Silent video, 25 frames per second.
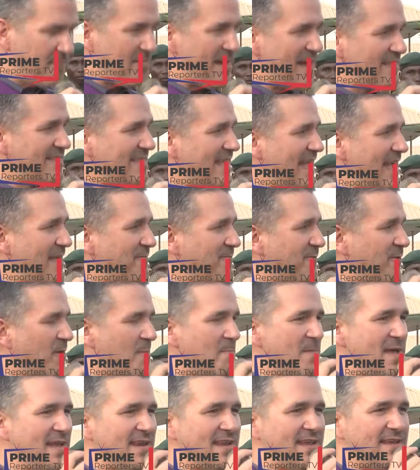about that for a
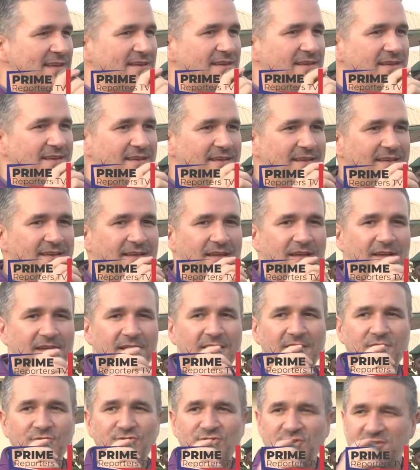minute,
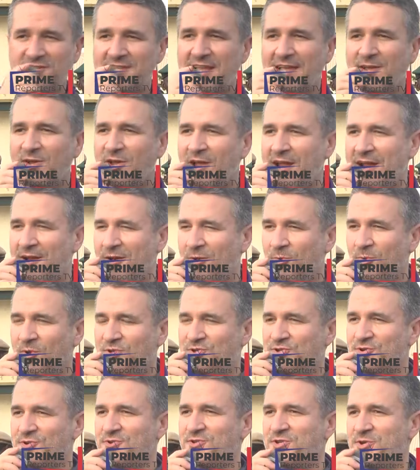just like
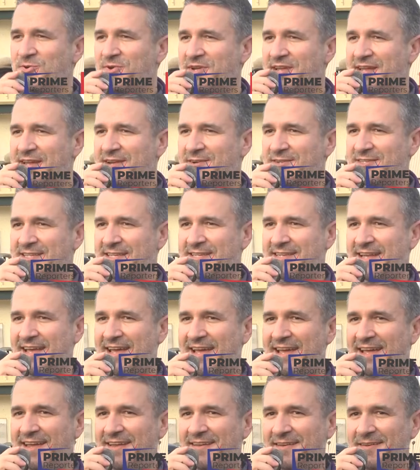what you're doing here
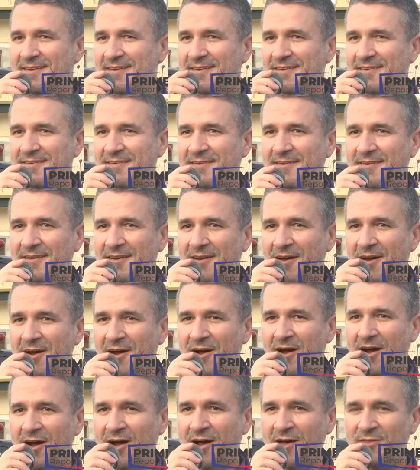today,
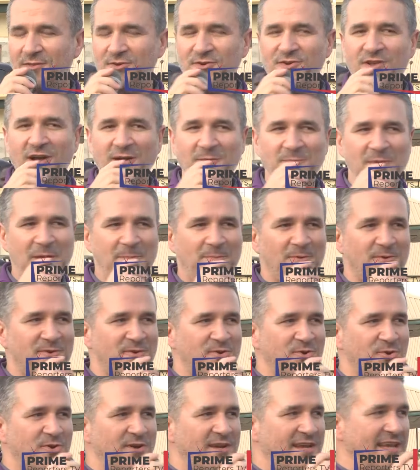other young people are
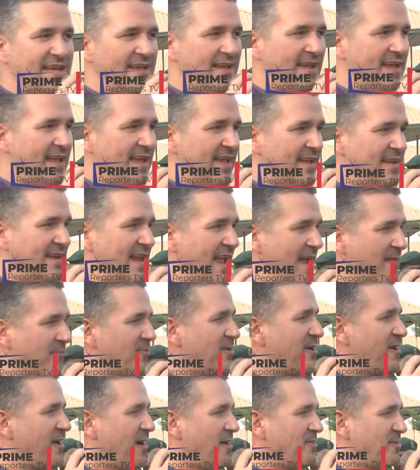doing in
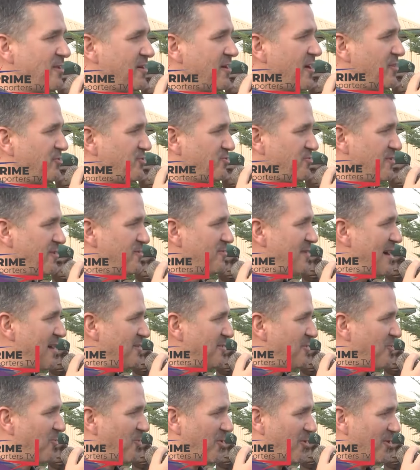every other country
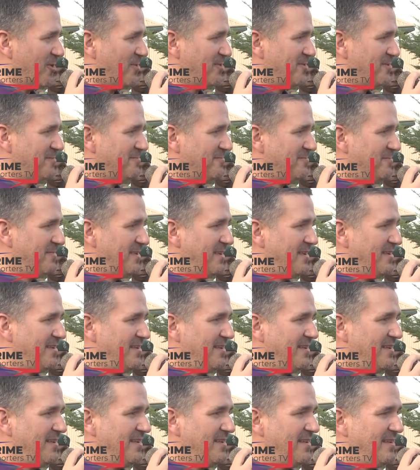around the world.
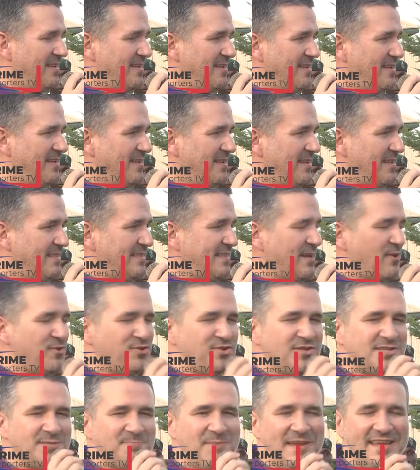They're
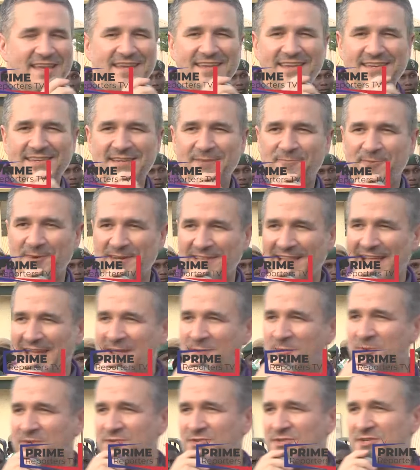just speaking in different
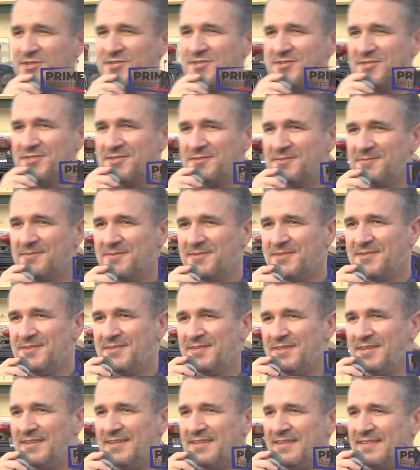languages.
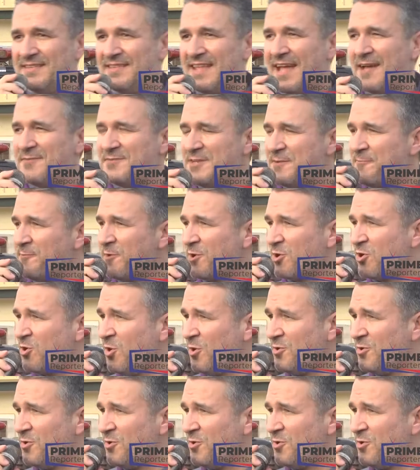They have different